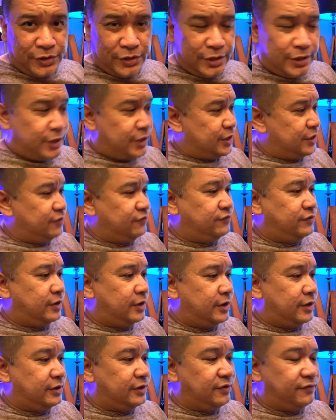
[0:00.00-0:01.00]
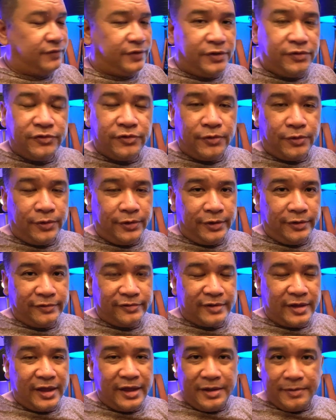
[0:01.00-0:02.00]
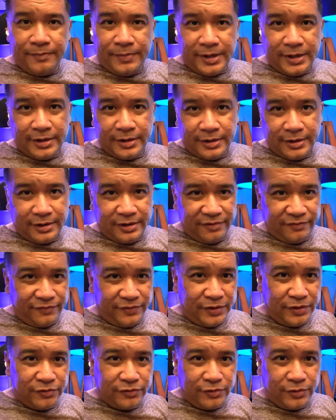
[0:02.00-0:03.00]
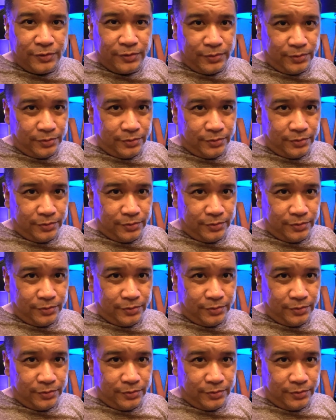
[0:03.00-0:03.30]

of uh, diffuser oils, I have been a diffuser